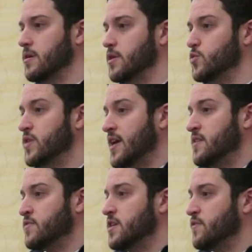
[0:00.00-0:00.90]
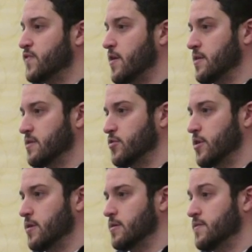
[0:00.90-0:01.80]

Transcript: Uh, you can't even get a liberator.